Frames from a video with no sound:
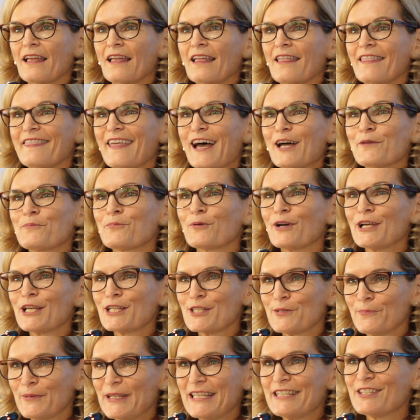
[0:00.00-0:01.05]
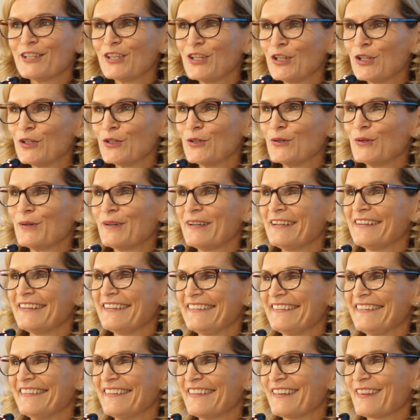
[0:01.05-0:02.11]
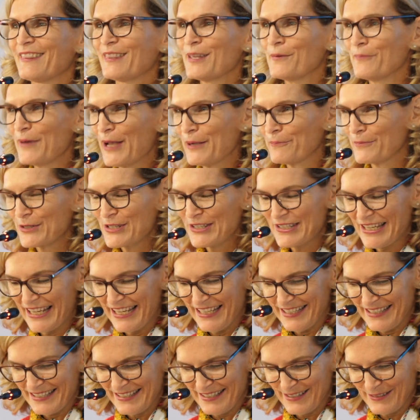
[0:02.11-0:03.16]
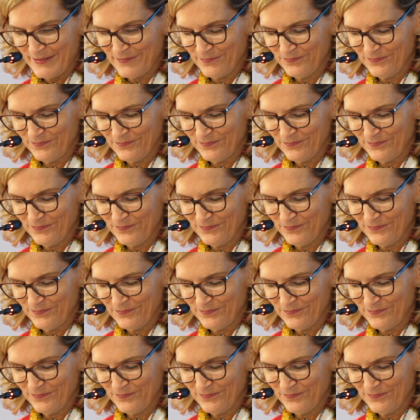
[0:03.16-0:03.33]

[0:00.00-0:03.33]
That brings me to you, the member states.